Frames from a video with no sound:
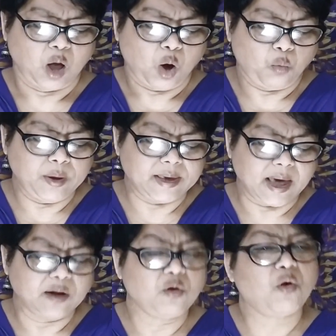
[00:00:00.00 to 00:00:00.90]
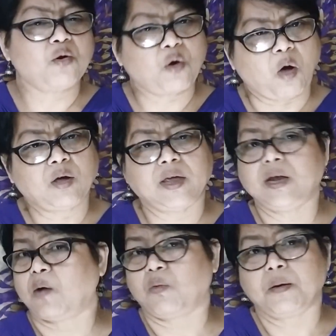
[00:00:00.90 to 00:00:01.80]
We can go wrong in
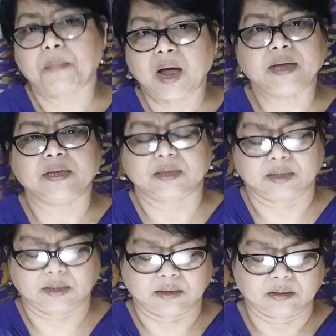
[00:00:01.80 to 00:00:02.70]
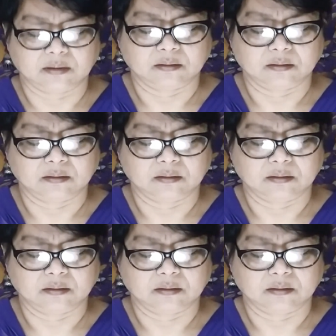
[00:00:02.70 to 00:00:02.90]
our minds,